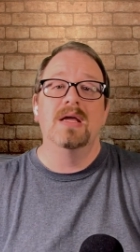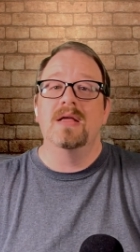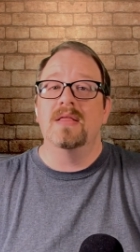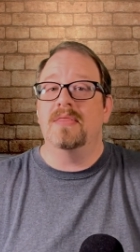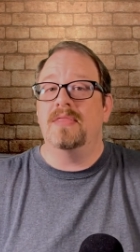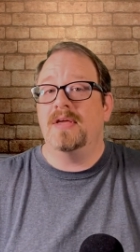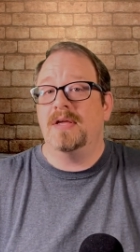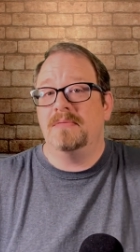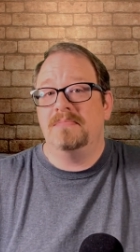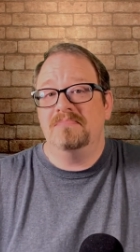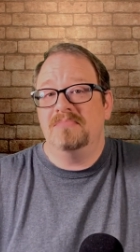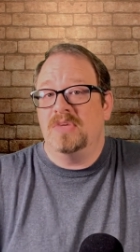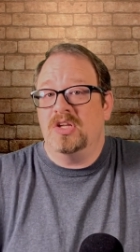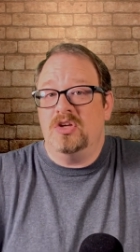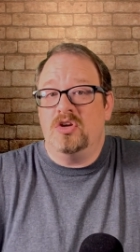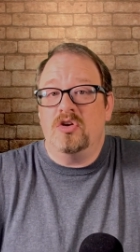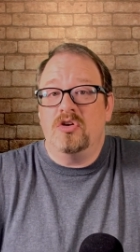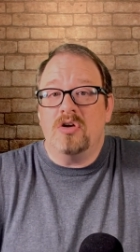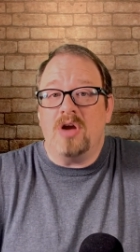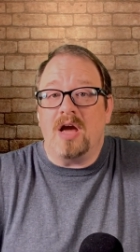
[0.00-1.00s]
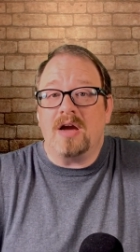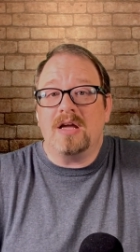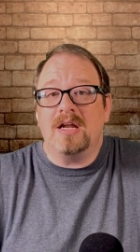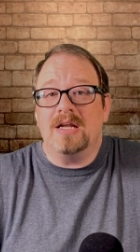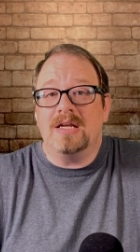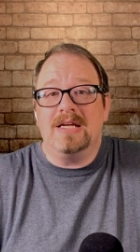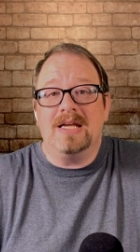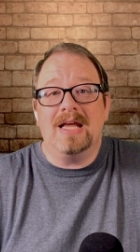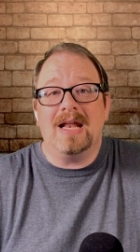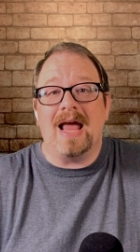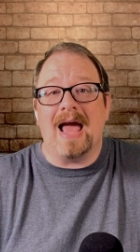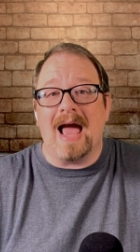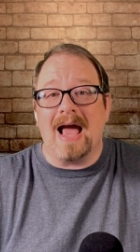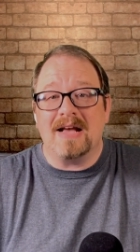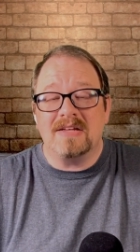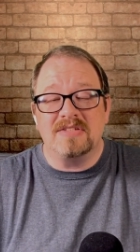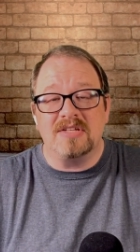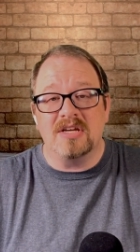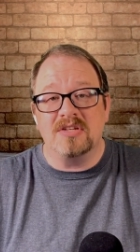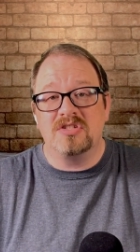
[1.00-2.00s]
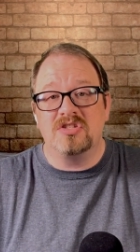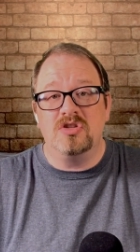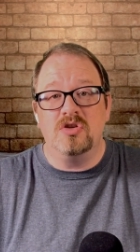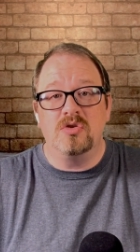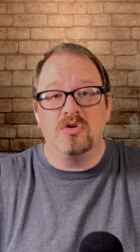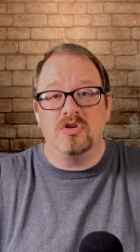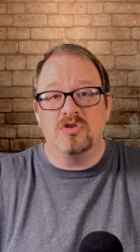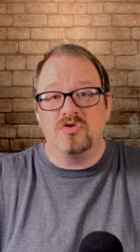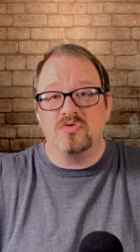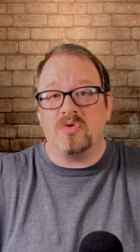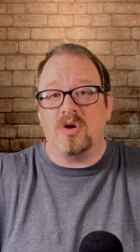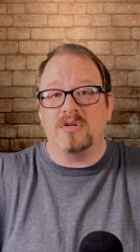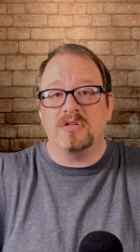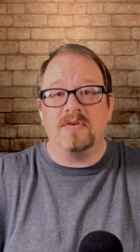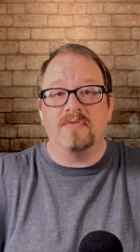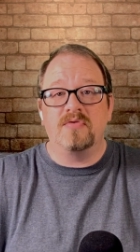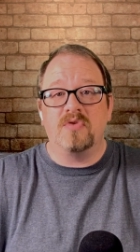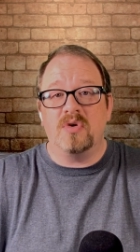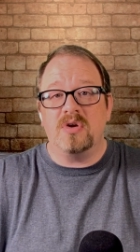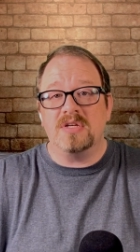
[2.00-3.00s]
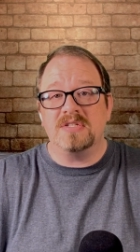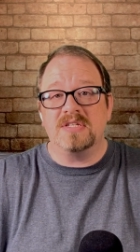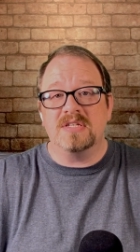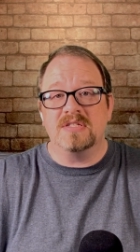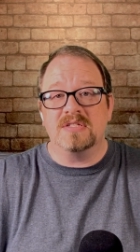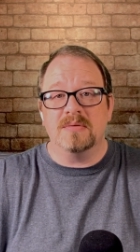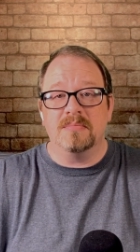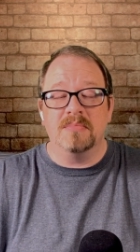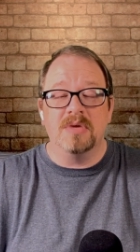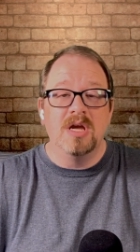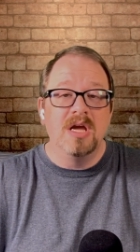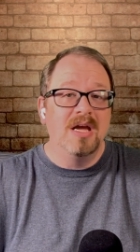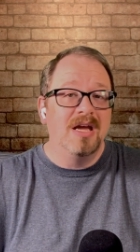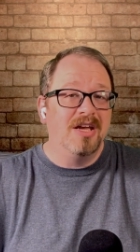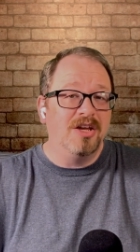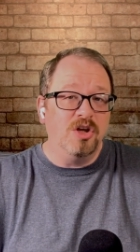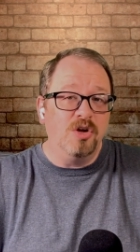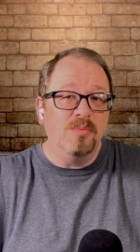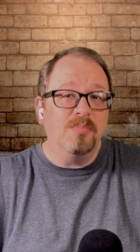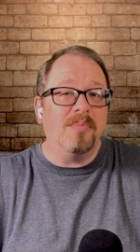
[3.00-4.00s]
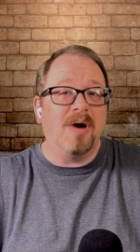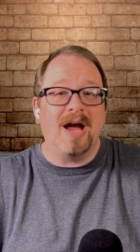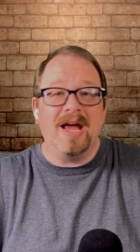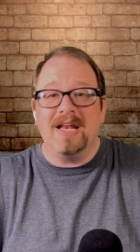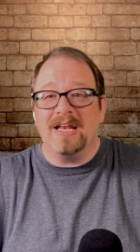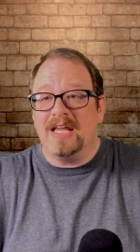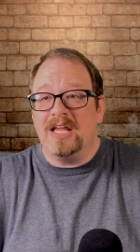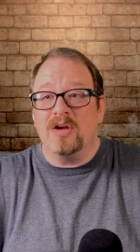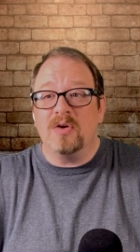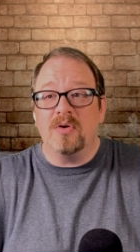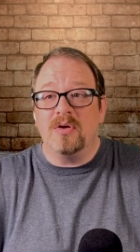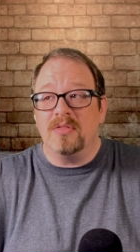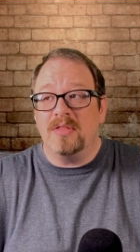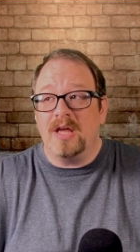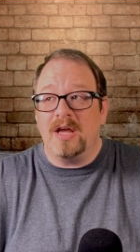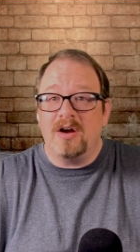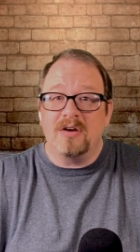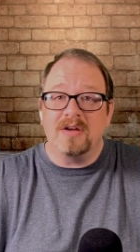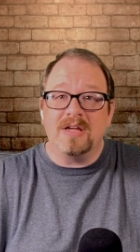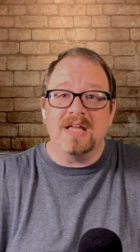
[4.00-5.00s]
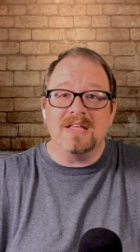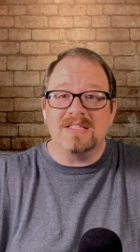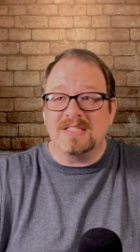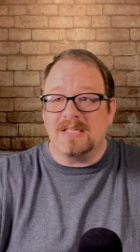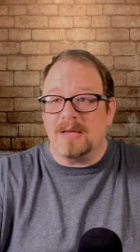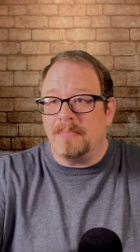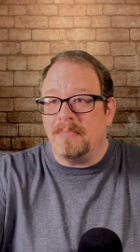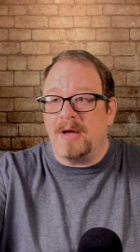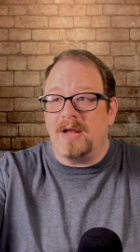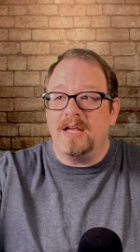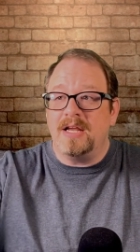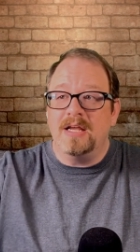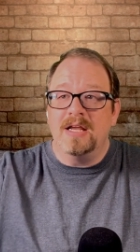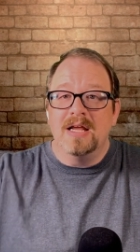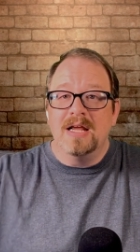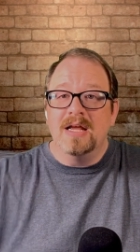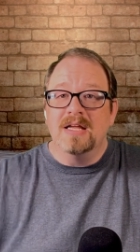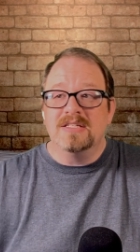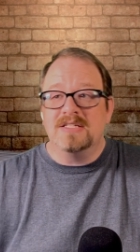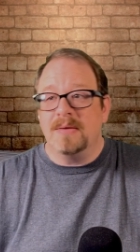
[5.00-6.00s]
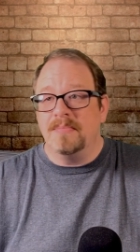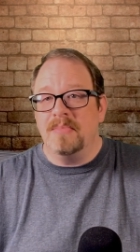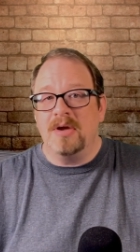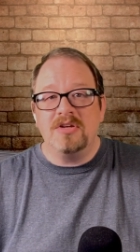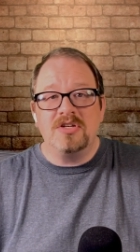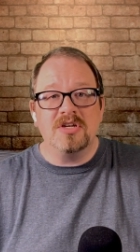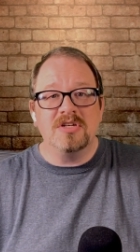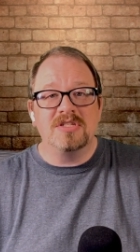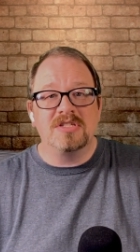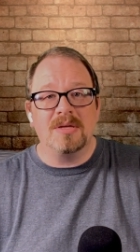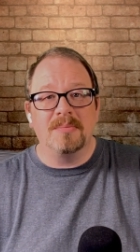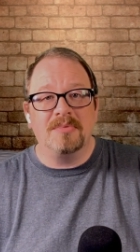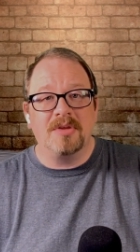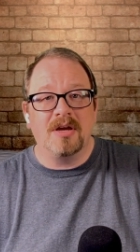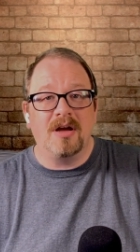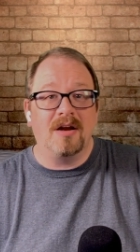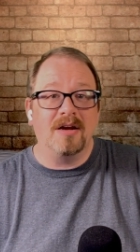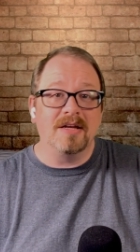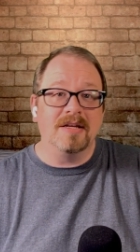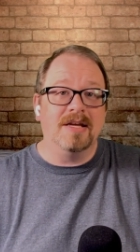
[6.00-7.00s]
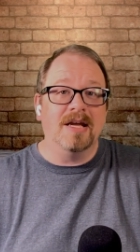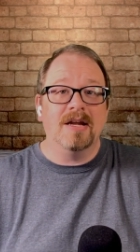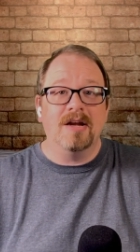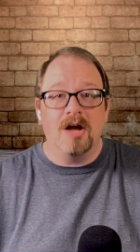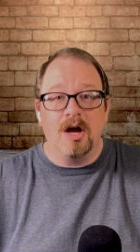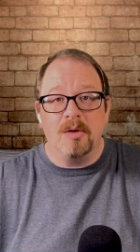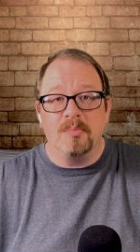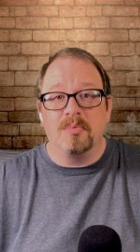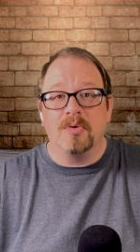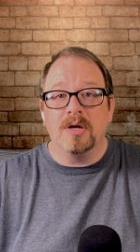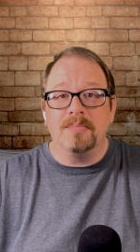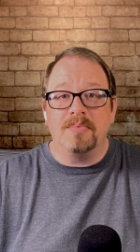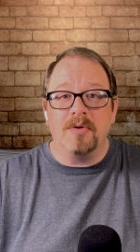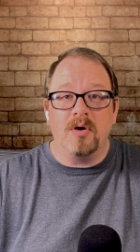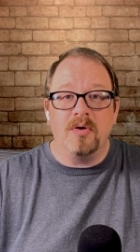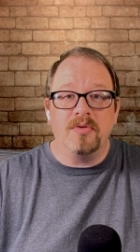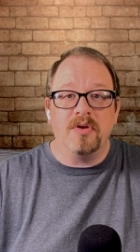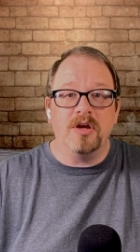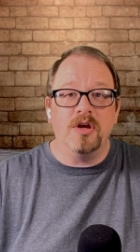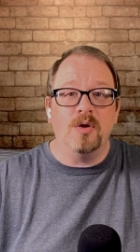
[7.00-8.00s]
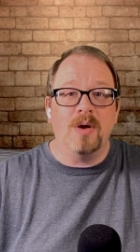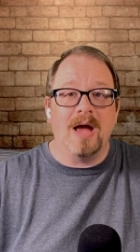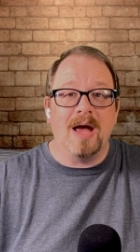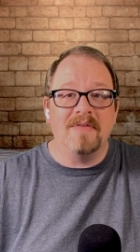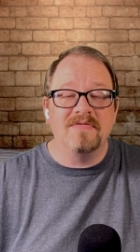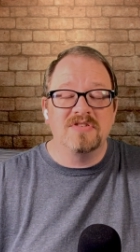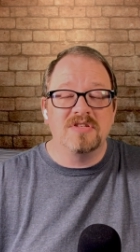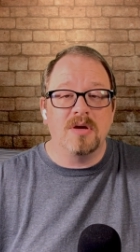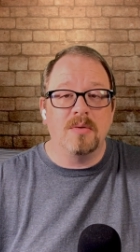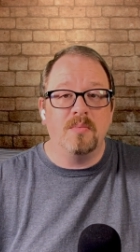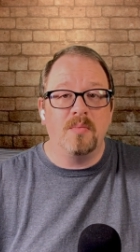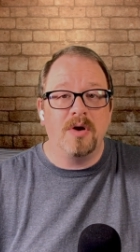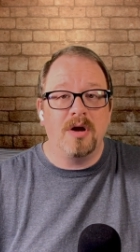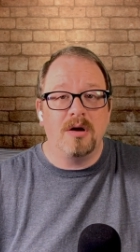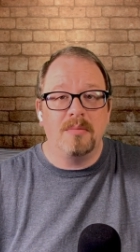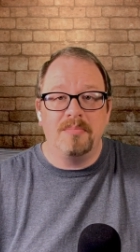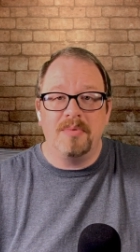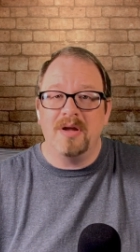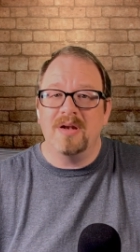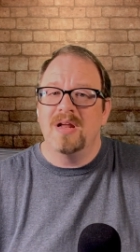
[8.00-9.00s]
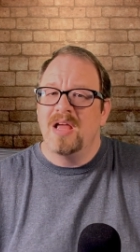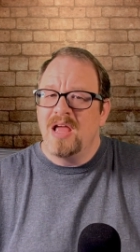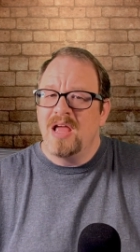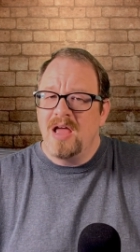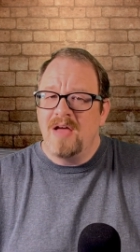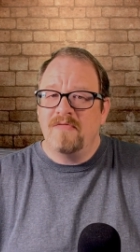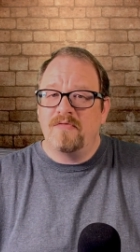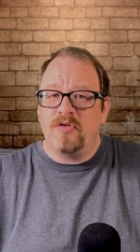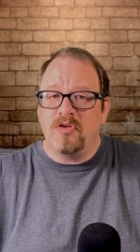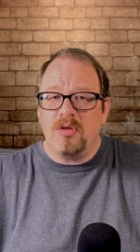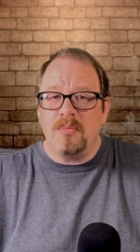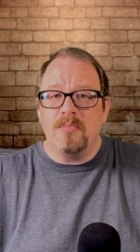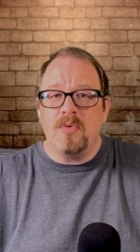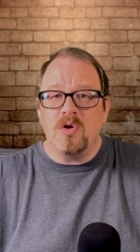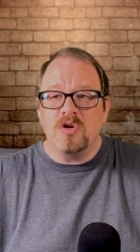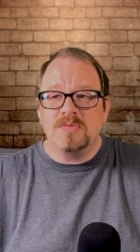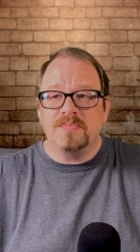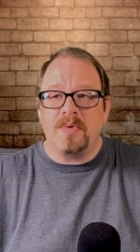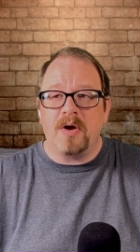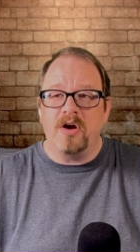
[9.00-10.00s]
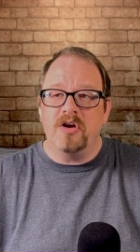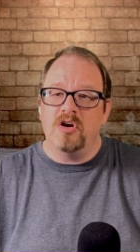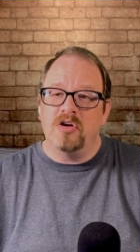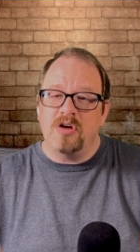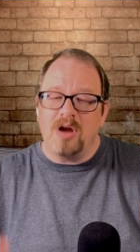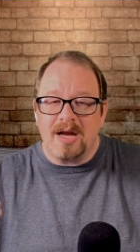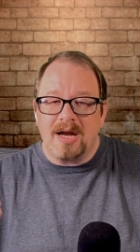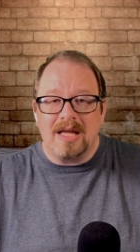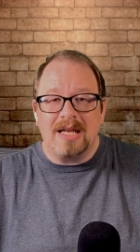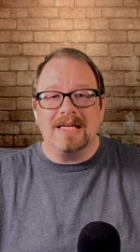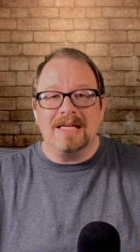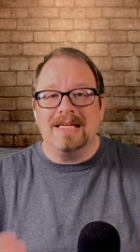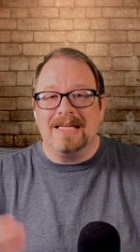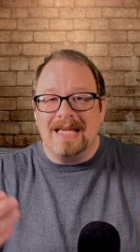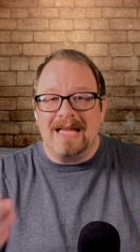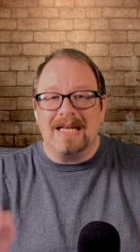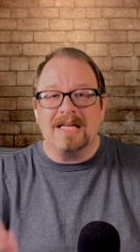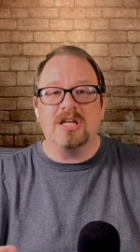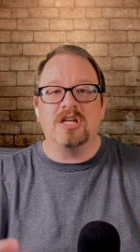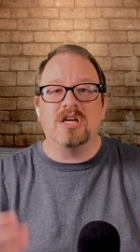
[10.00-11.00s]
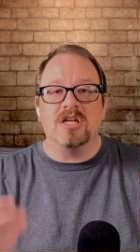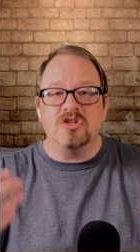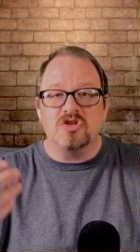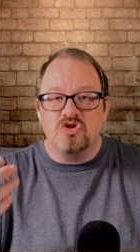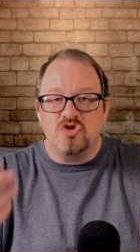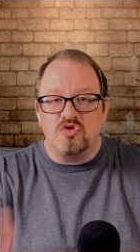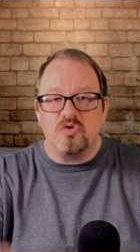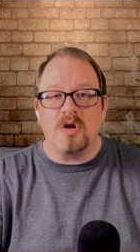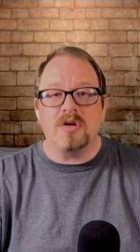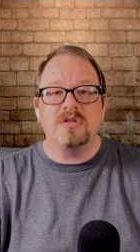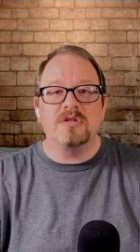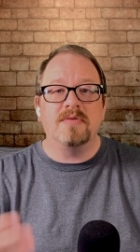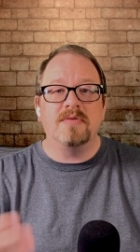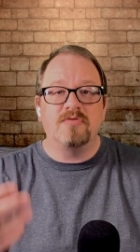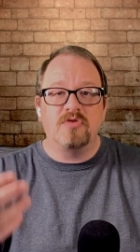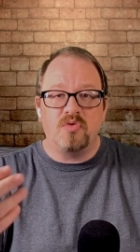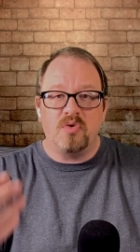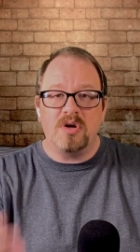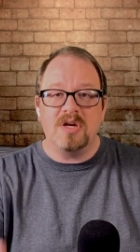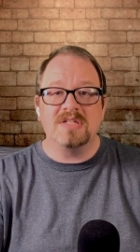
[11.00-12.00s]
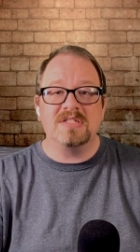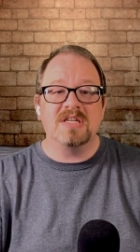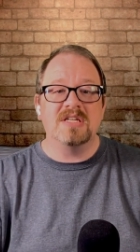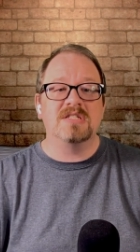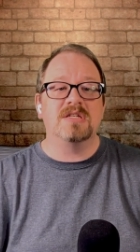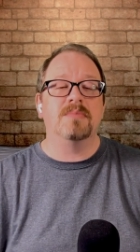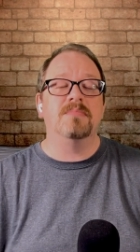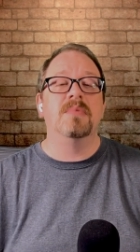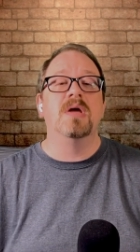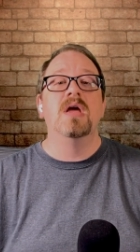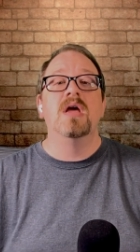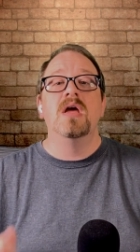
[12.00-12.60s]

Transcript: then you're not going to get access to constructive criticism. You might here and there get somebody to mention something on a GitHub repo that you have somewhere, but for the most part, you're not going to get constructive criticism